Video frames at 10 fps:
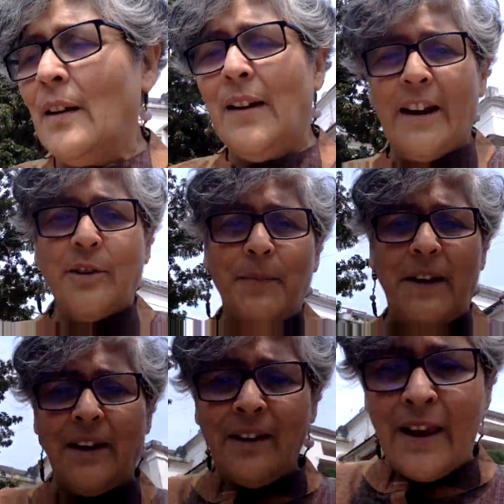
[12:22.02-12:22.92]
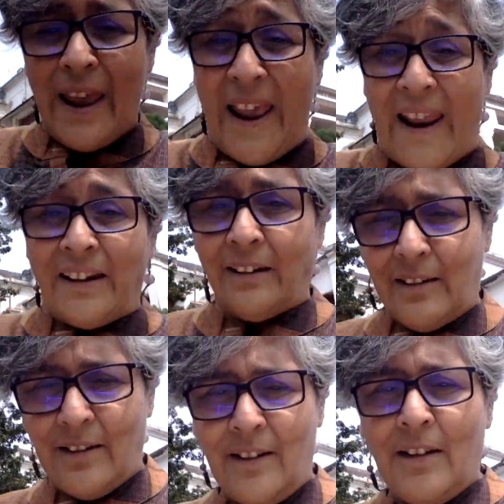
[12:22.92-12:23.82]
let me end
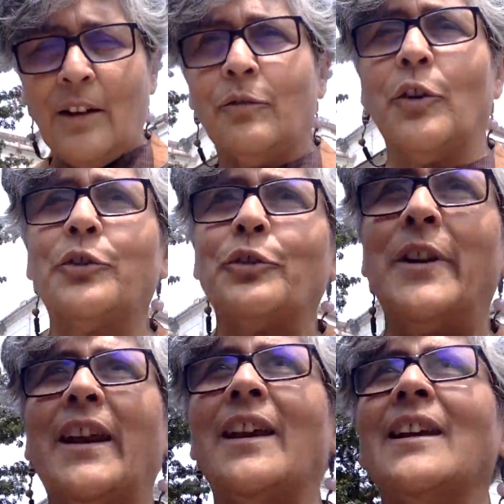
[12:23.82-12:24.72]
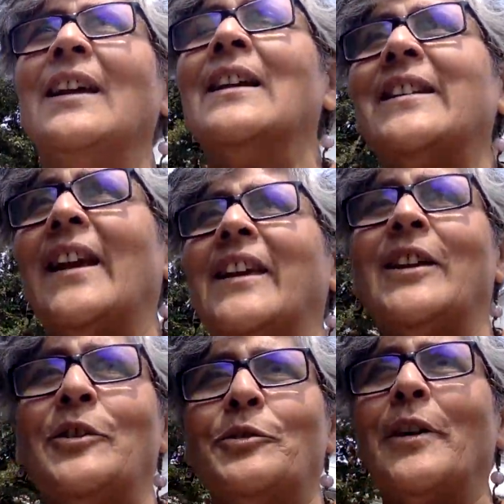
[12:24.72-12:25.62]
for today
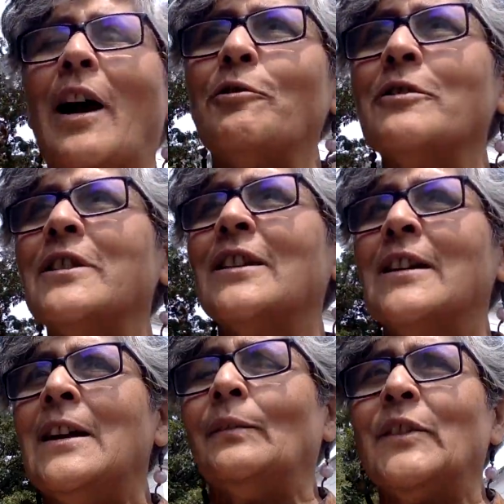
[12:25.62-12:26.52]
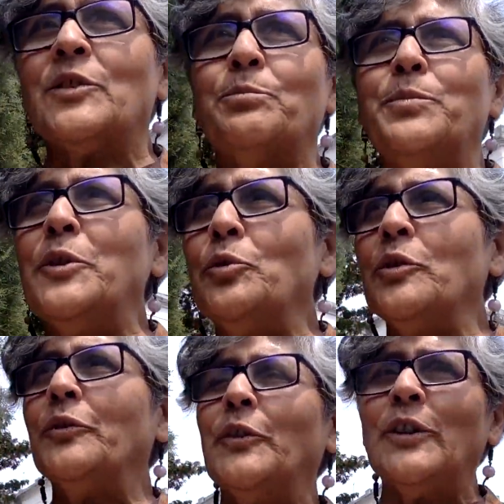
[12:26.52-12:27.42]
taking you round this
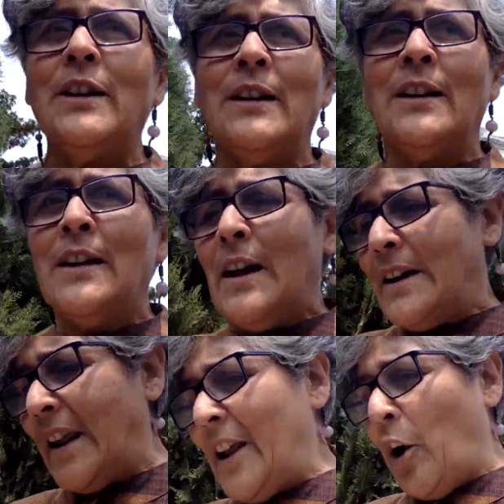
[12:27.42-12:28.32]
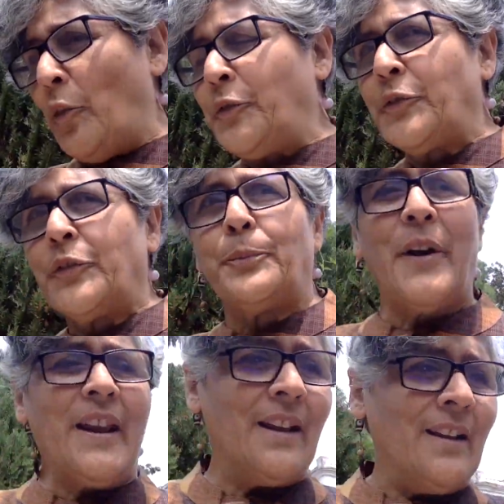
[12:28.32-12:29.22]
beautiful day of
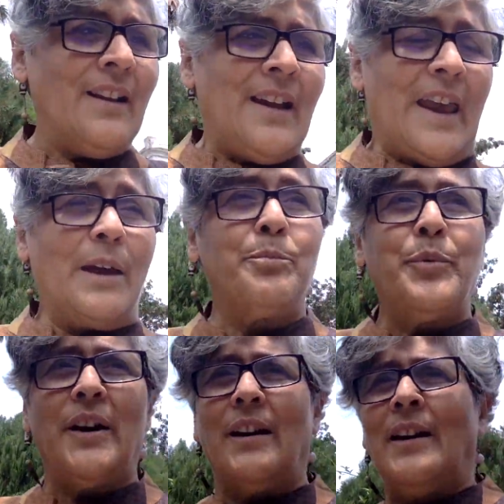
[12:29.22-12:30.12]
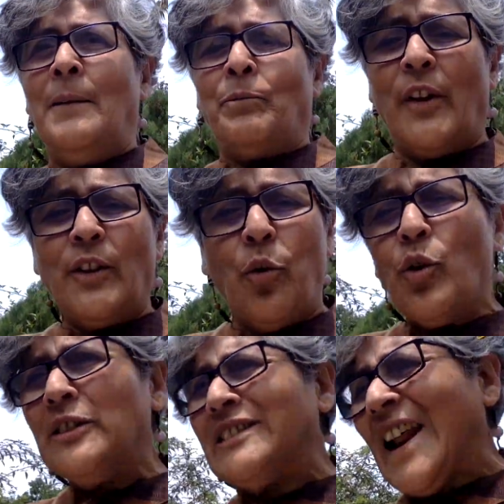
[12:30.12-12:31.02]
spring, April, where the
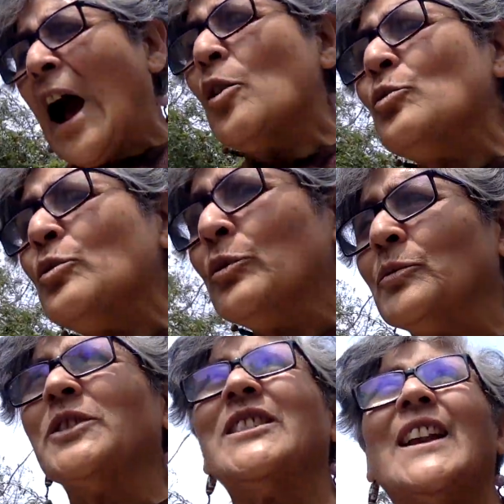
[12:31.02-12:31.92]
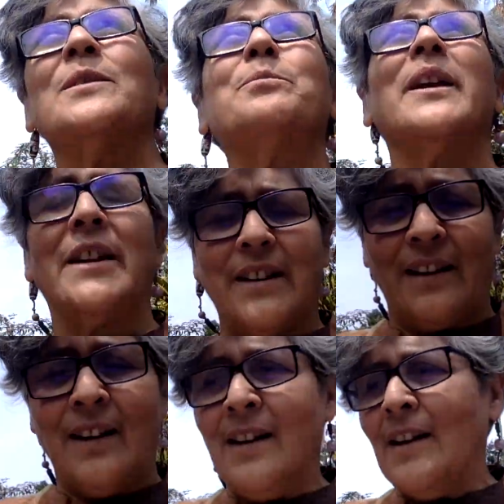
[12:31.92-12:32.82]
whole town was
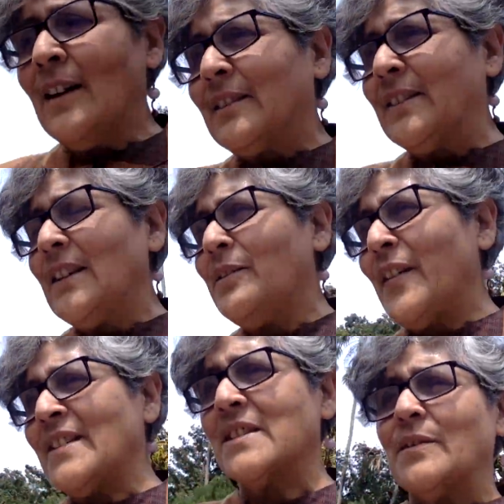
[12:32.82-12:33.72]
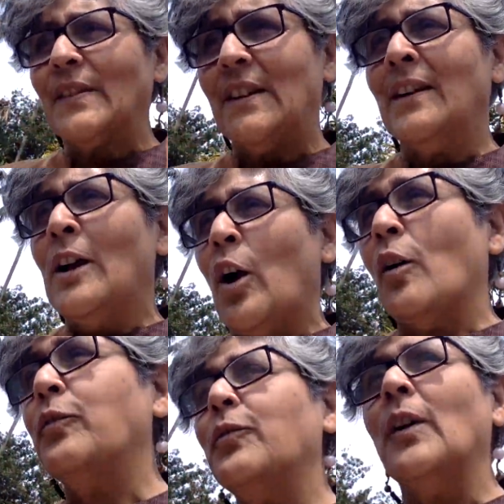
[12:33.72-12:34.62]
celebrating the festival
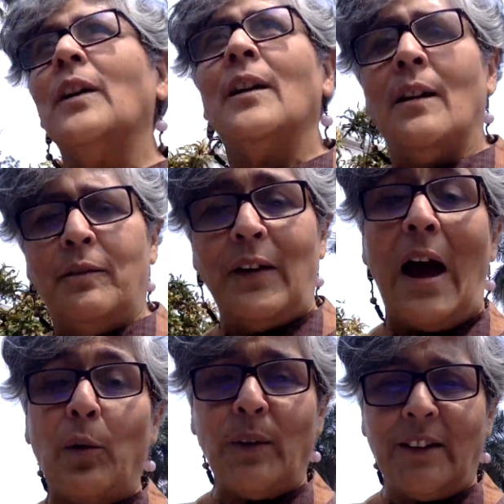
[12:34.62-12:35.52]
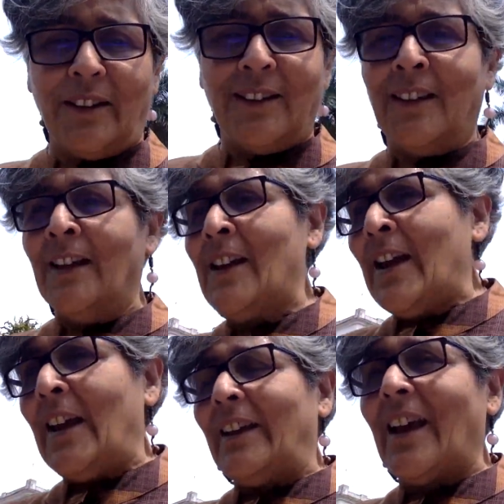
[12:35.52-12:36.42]
of flowers.
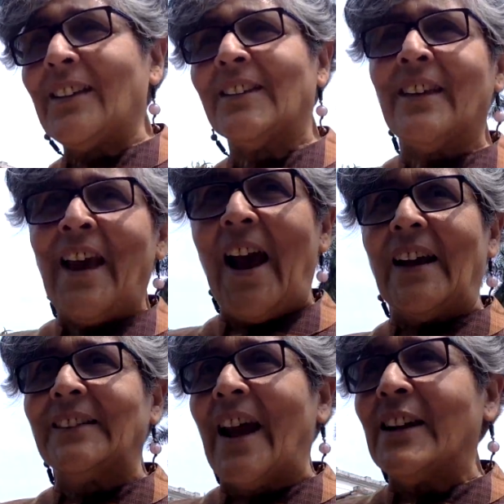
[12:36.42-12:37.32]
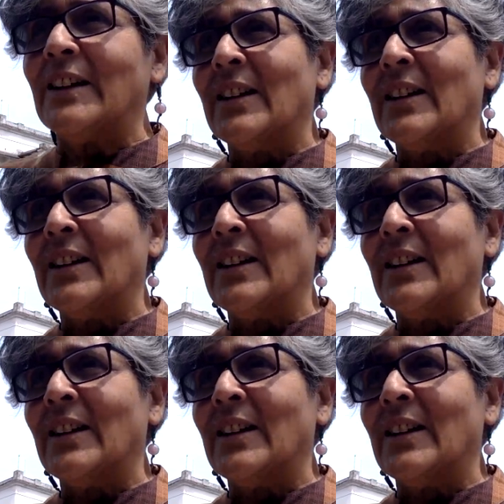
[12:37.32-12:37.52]
Yes, and that